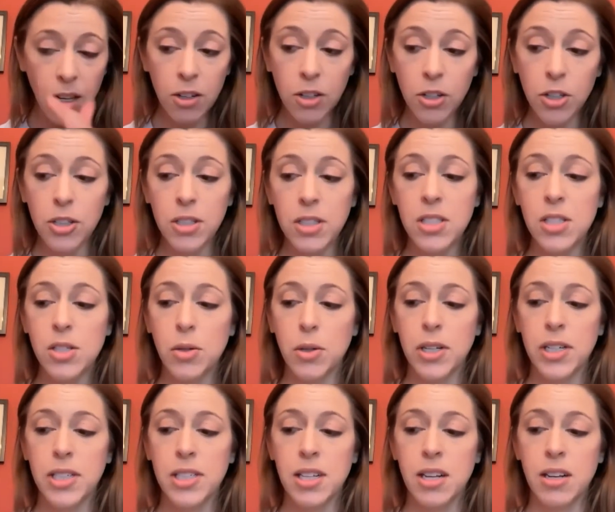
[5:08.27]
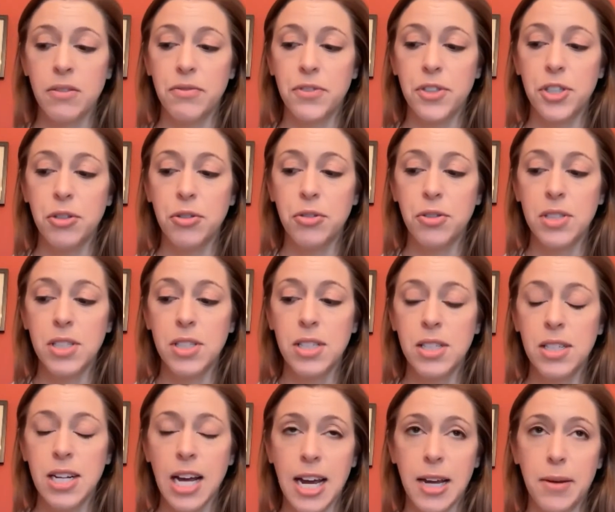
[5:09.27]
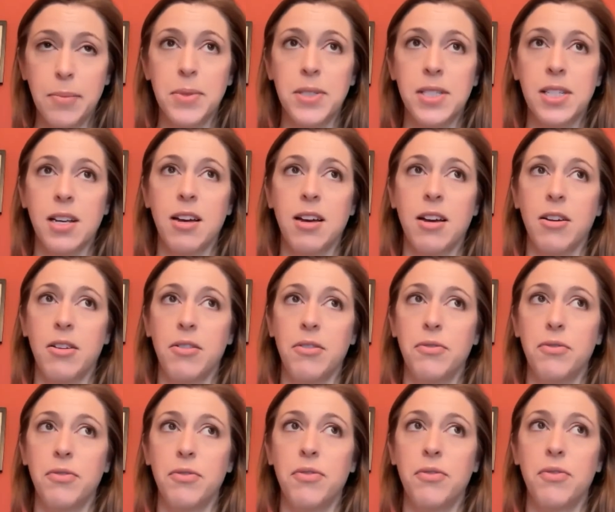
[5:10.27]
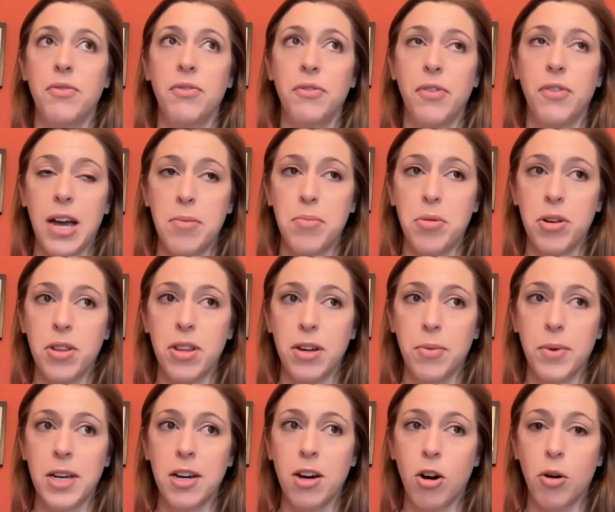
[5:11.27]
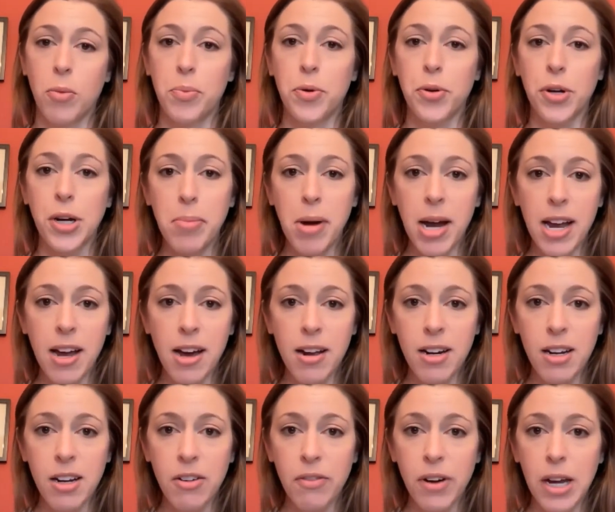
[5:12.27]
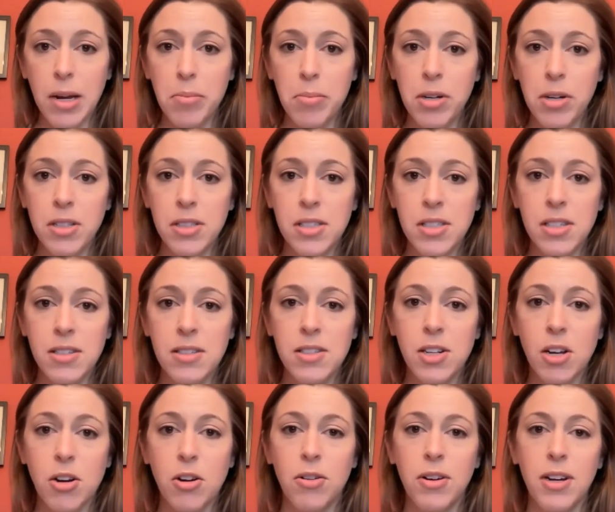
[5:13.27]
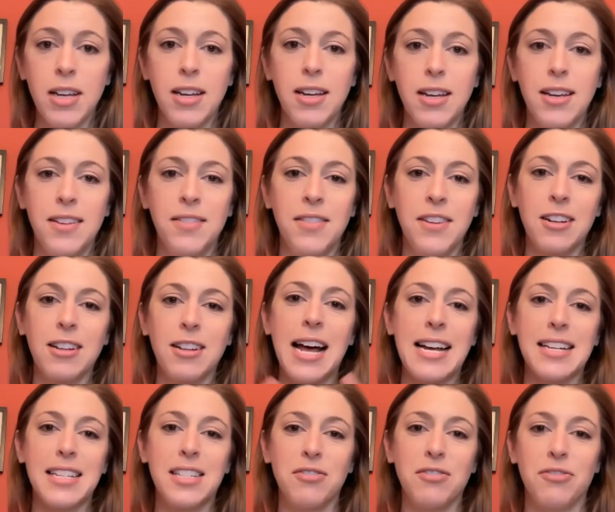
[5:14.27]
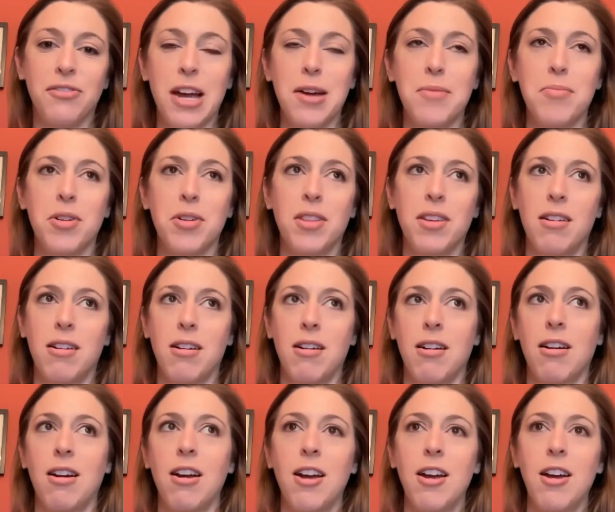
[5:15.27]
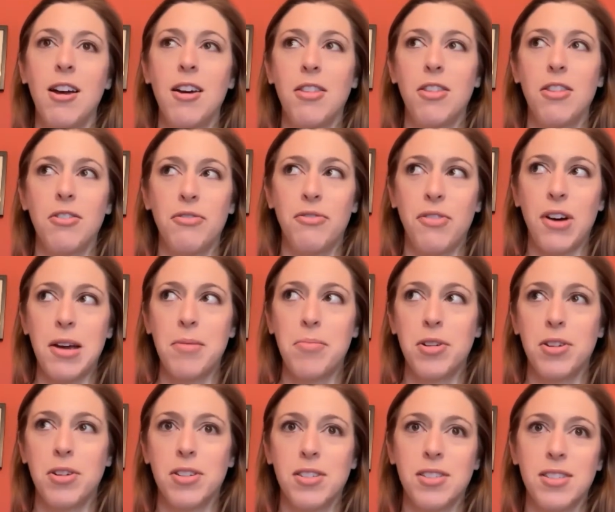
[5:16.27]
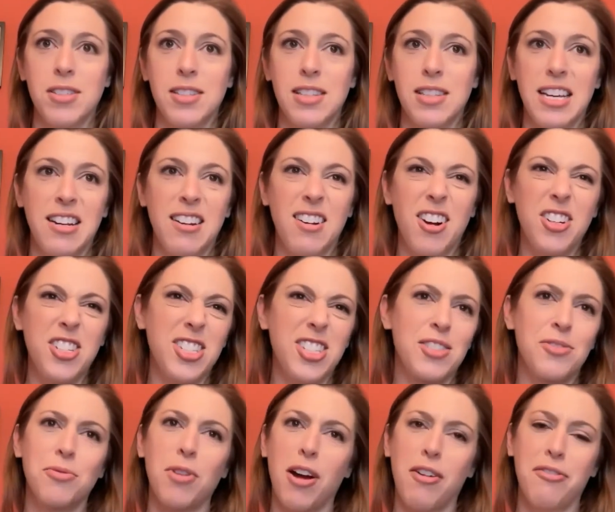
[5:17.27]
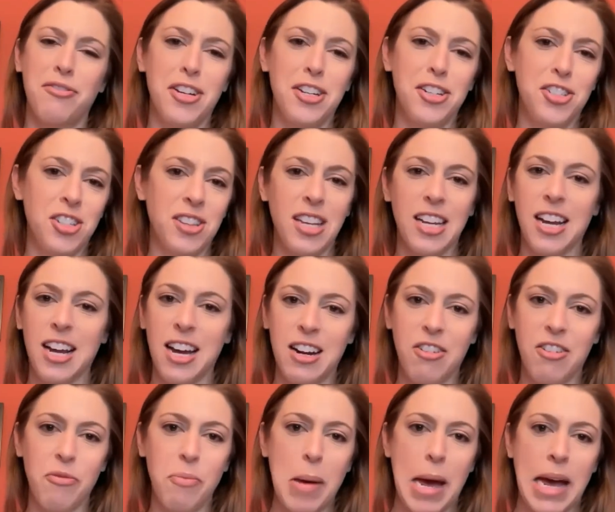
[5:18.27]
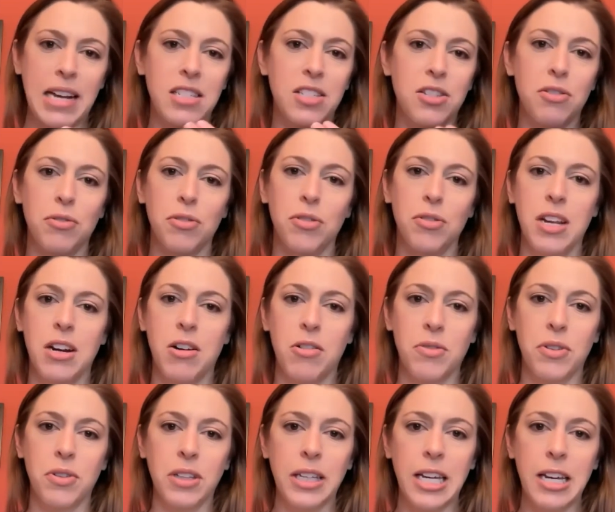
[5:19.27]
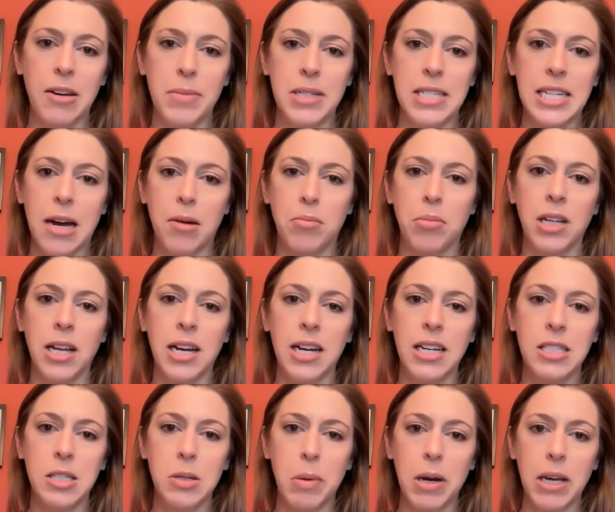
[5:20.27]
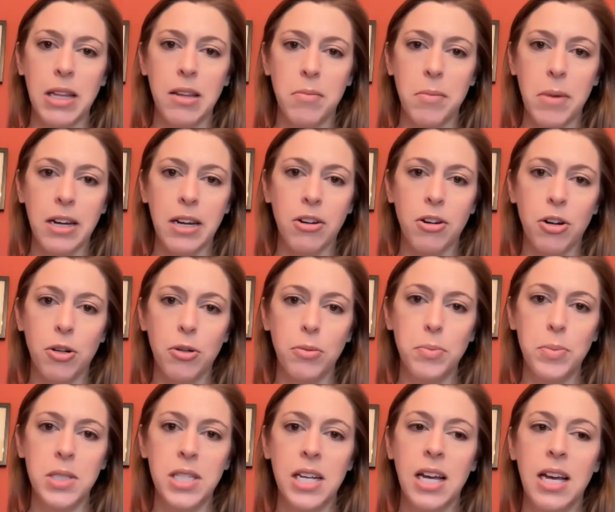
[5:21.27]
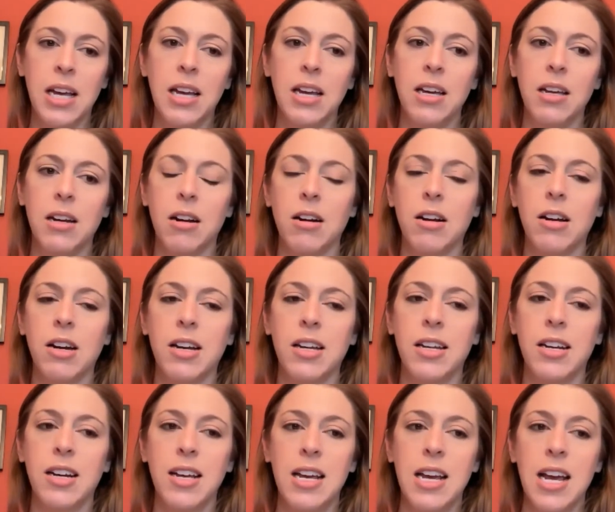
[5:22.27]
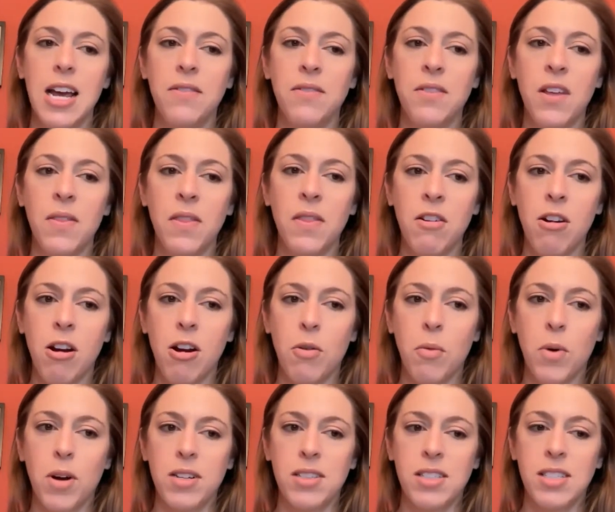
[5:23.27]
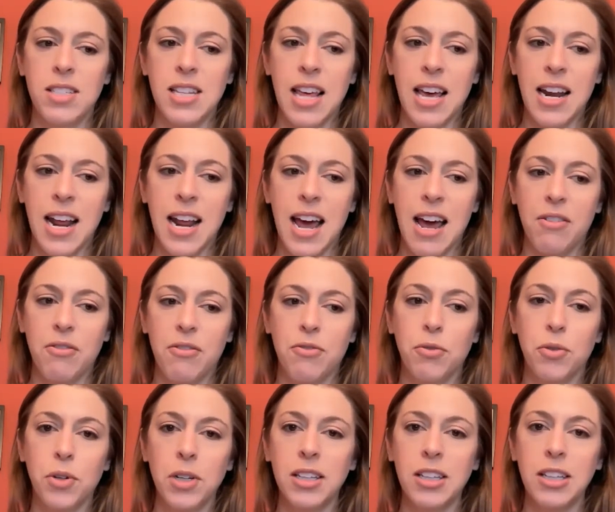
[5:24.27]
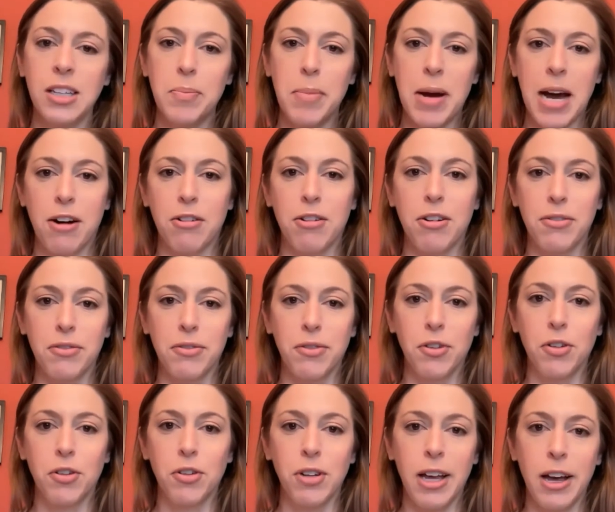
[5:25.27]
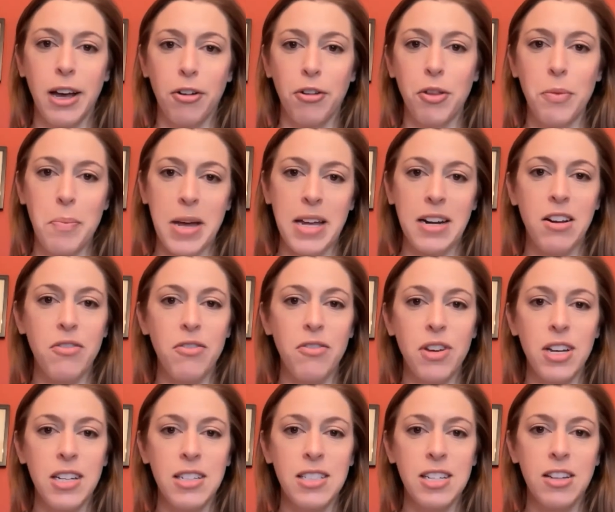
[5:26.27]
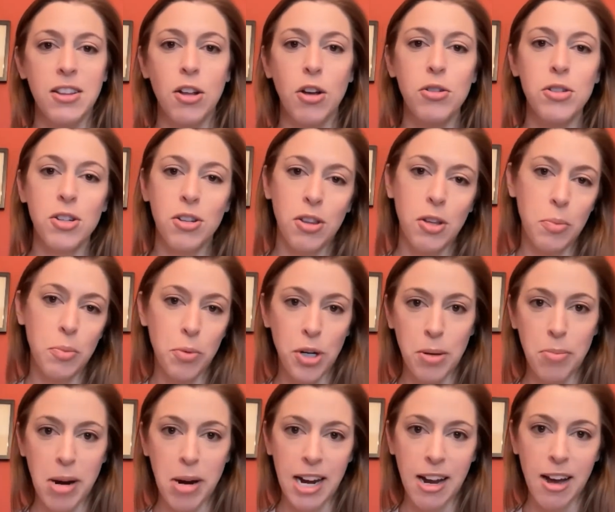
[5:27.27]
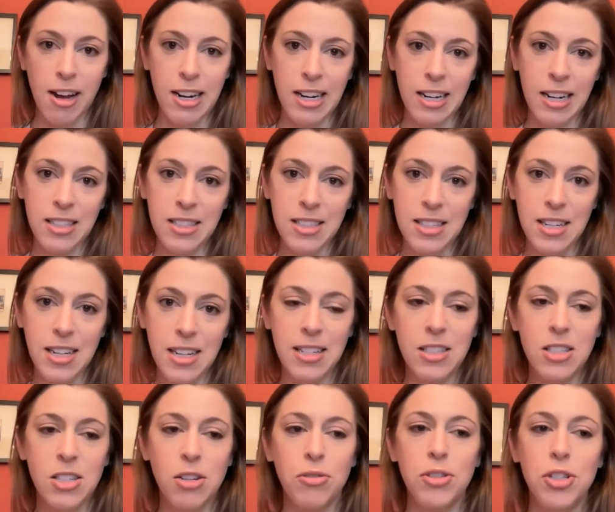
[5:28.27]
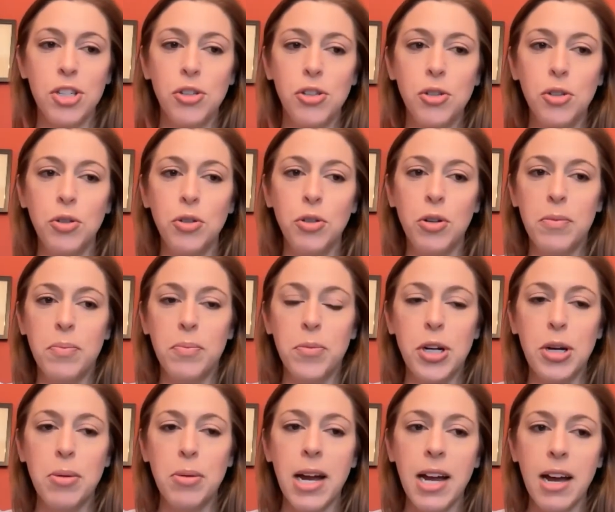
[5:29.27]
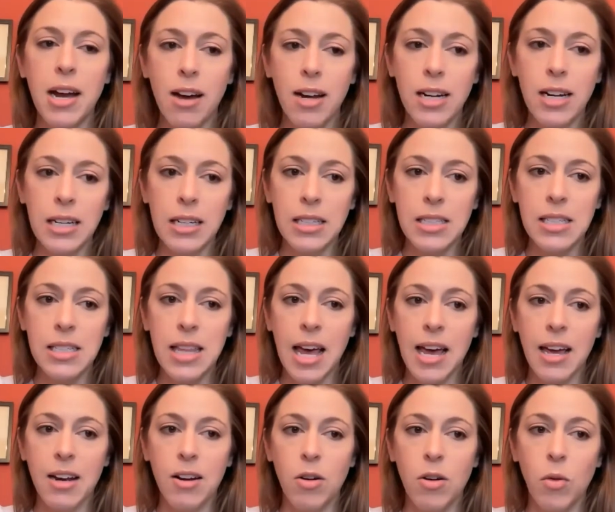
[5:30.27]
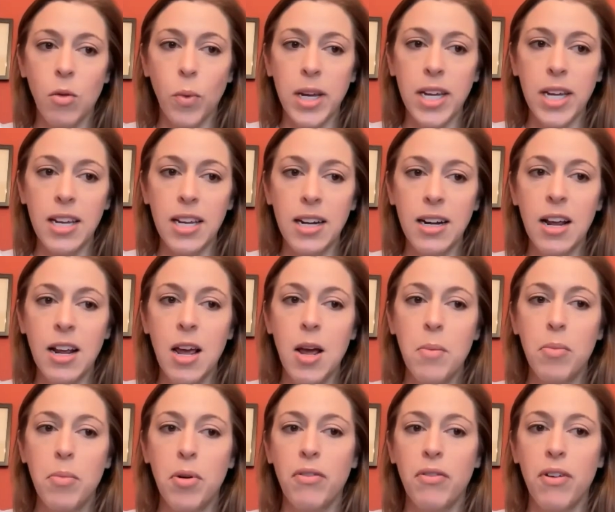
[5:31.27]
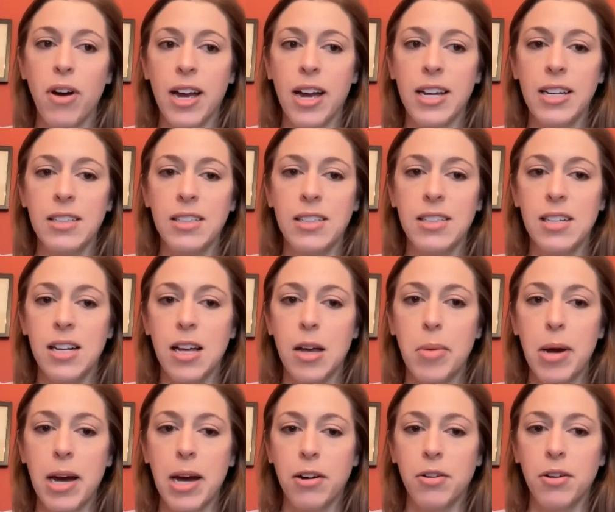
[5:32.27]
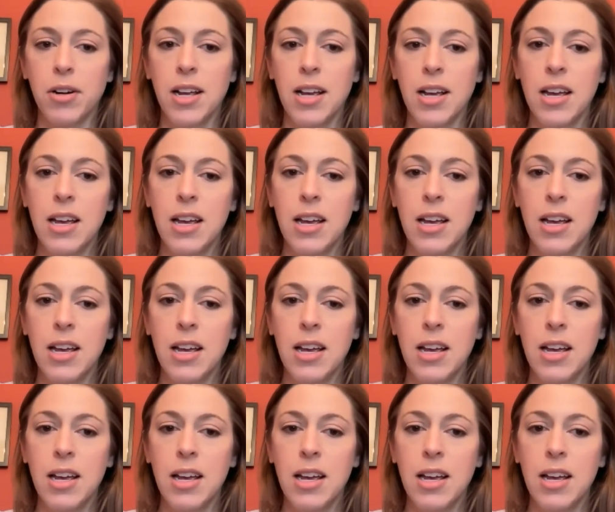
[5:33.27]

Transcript: good source of two types of fiber that we call prebiotic fibers. So in the class of fiber, there are the fibers that are just roughage and they kind of pass through. They don't really get metabolized by the microbes in our gut. And then there are ones that have really powerful health benefits, and those are the prebiotics. And so two prebiotics that wheat provides about